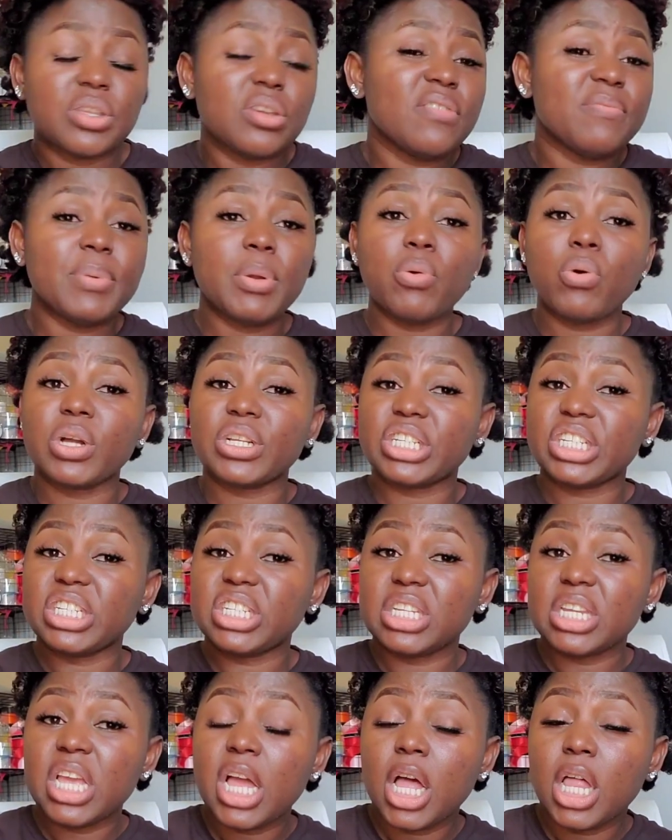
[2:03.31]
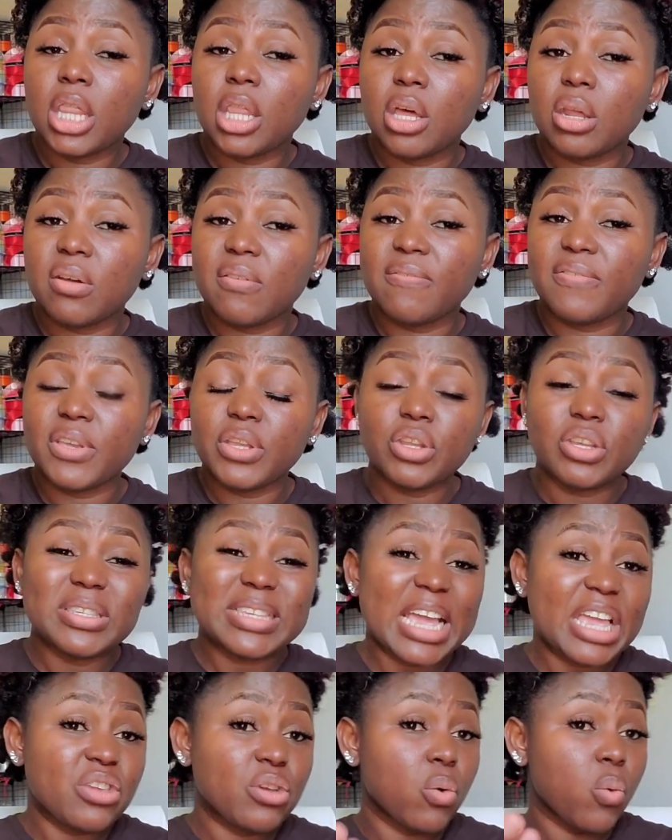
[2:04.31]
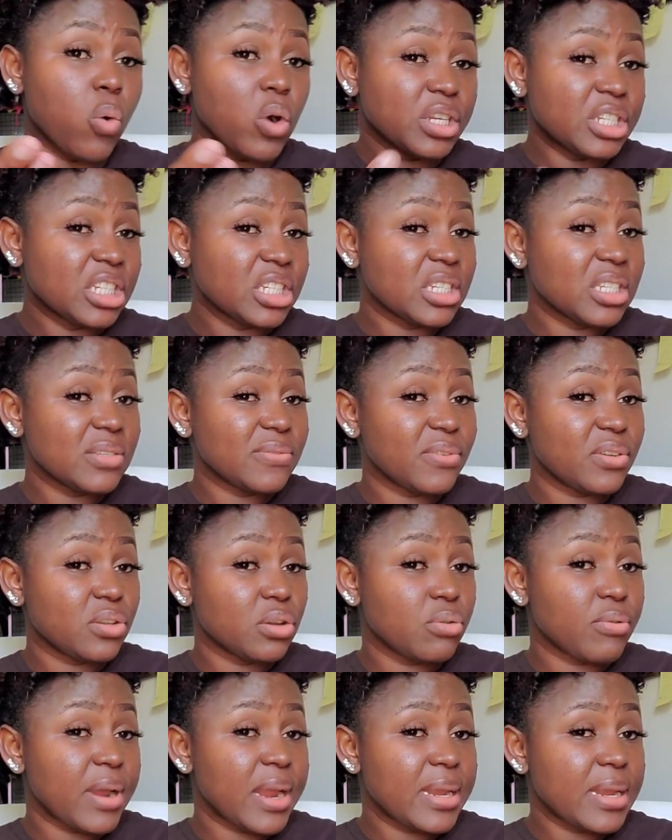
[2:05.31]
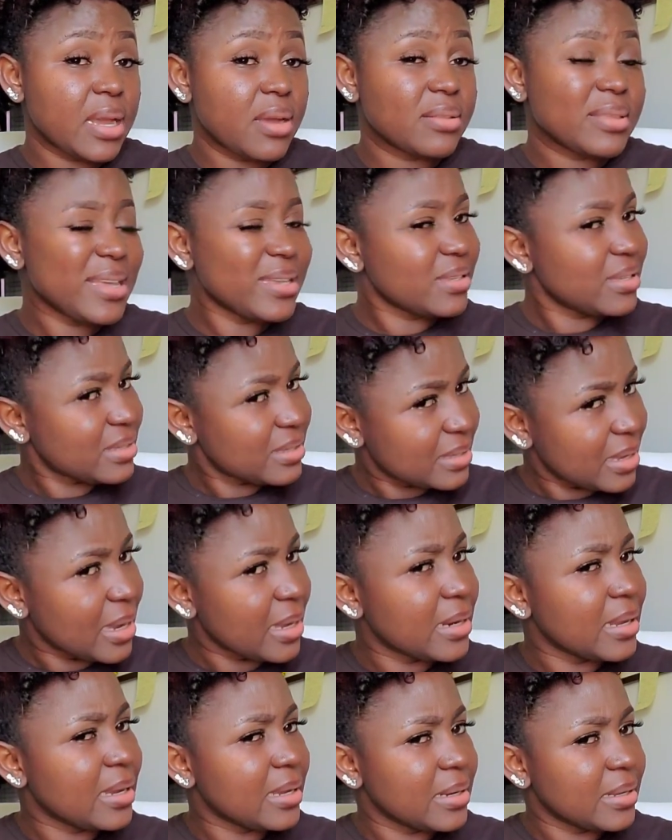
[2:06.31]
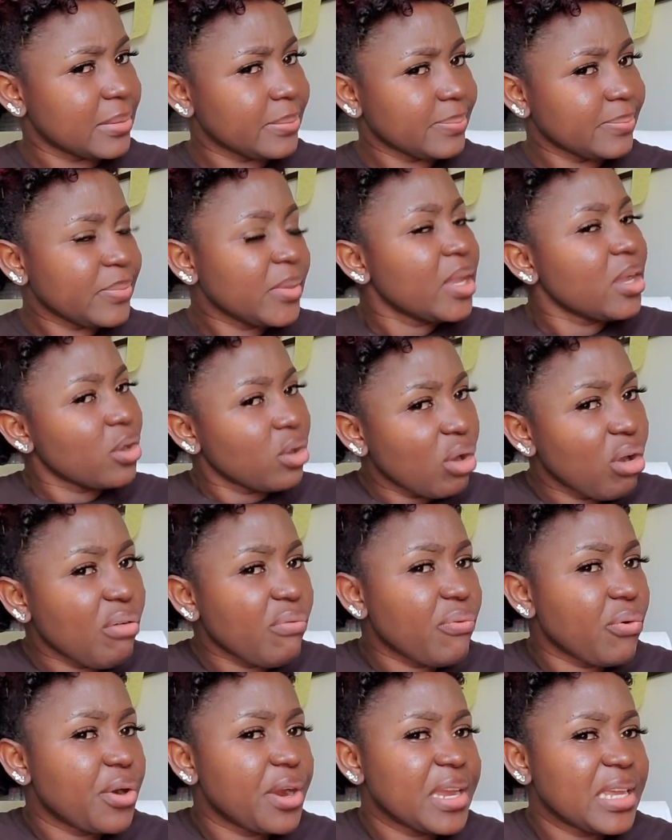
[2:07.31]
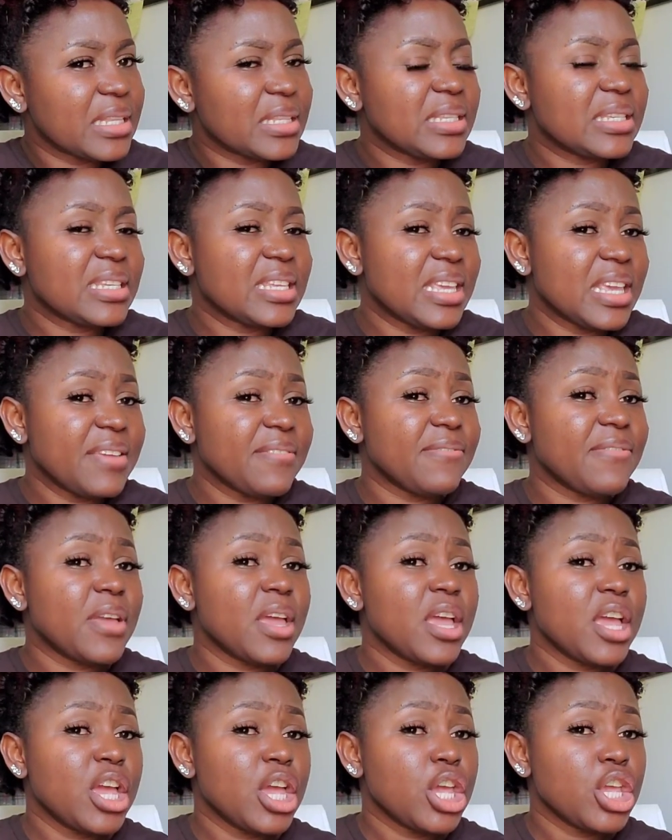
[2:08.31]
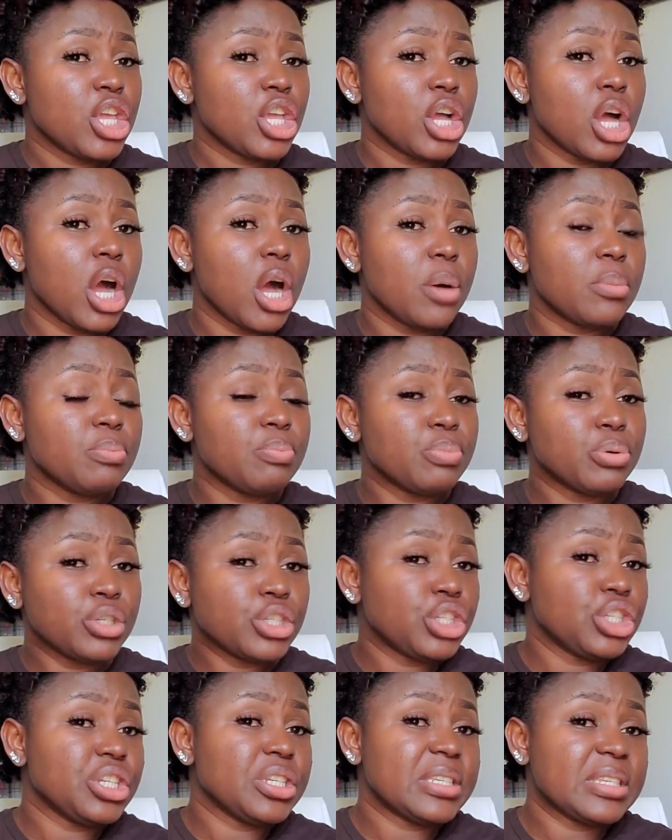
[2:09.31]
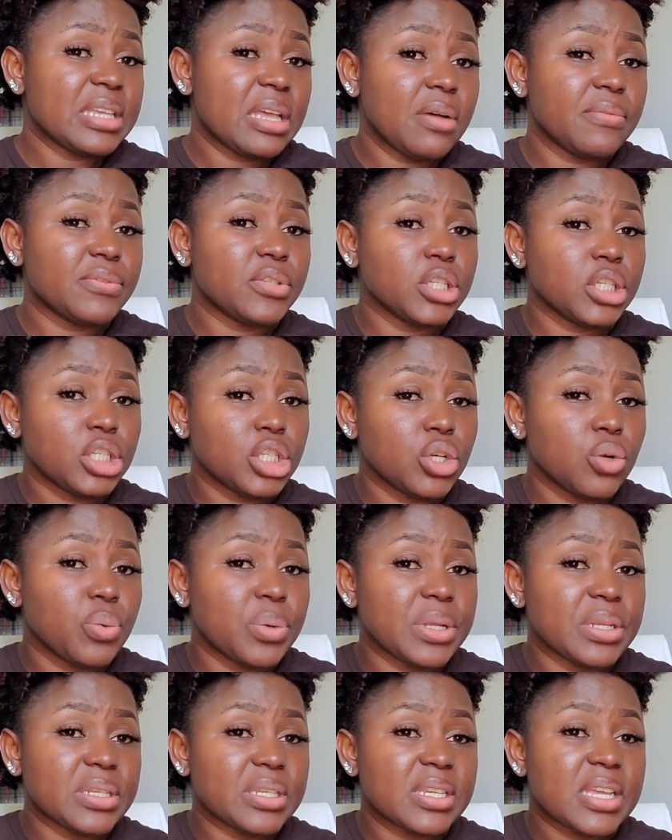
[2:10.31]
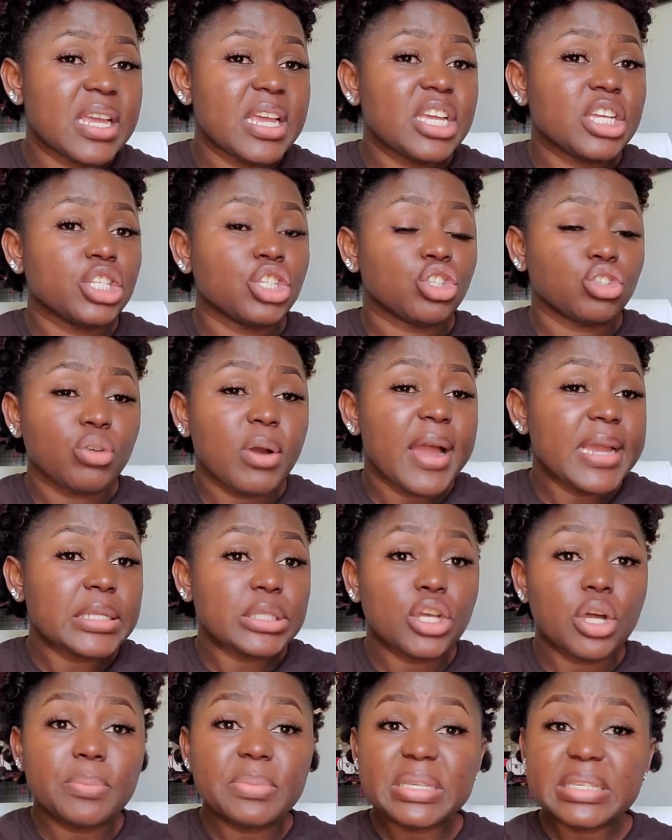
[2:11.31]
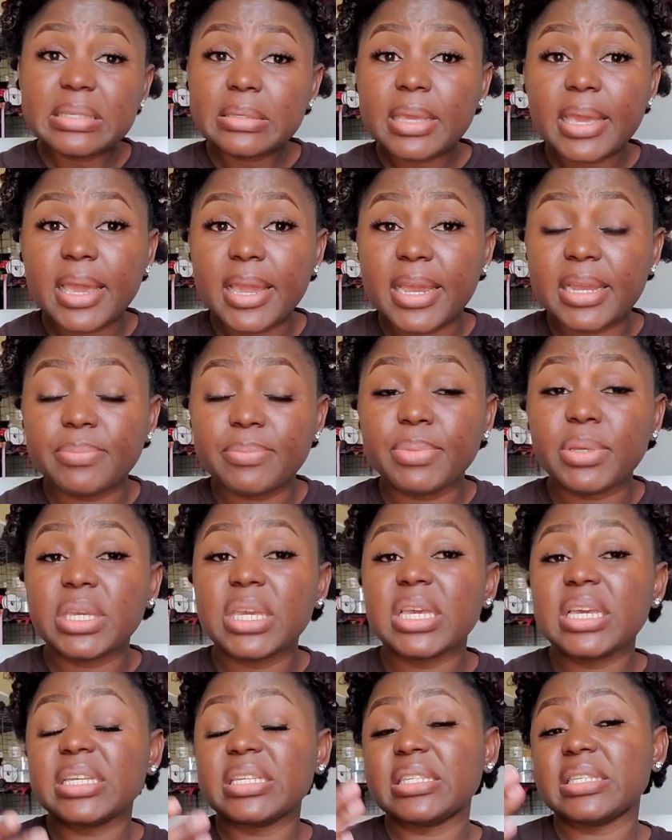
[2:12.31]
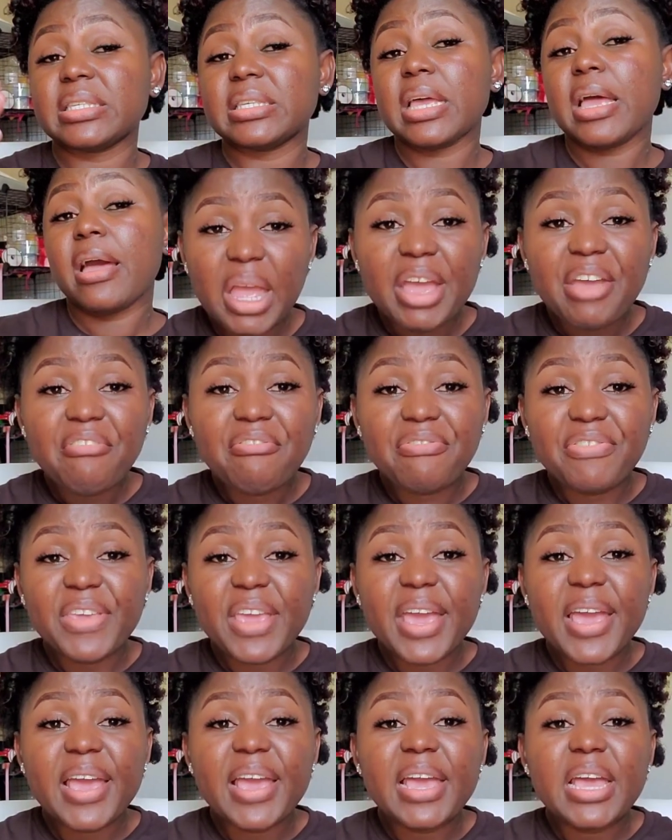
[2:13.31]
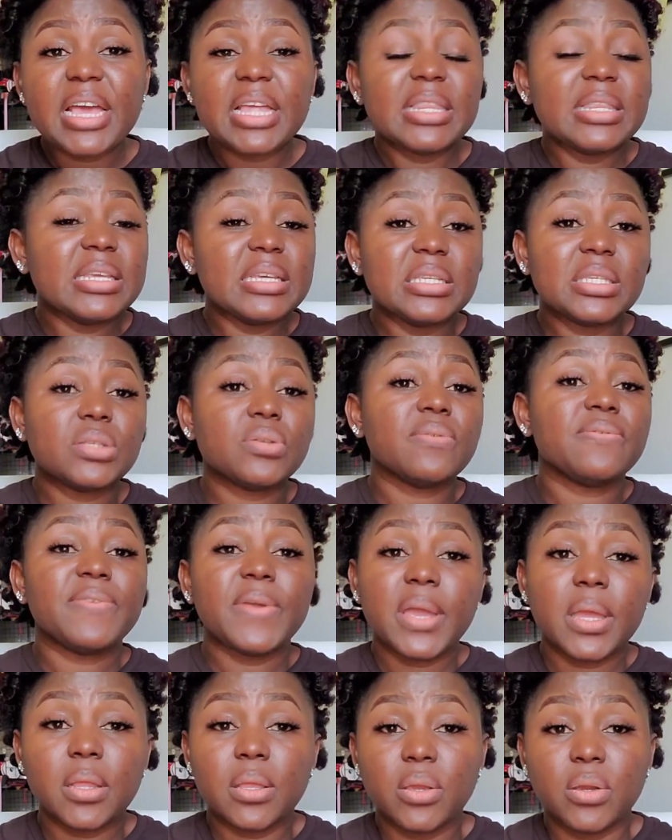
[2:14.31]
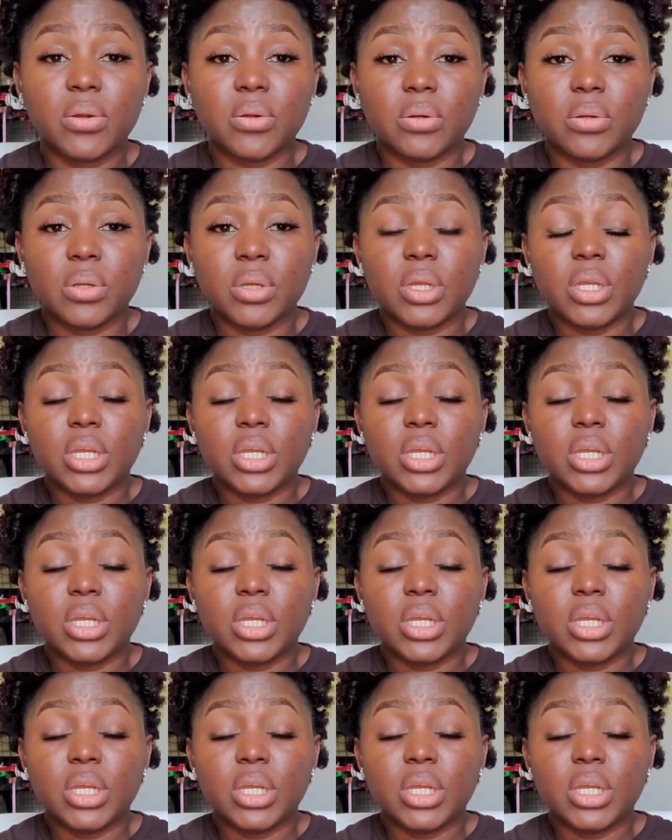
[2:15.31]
You've been watching a lot of videos and you're watching this video right now. That's a sign, honey. Go for it. Push yourself to do it. Try it. Don't be scared, because fear leads to failure.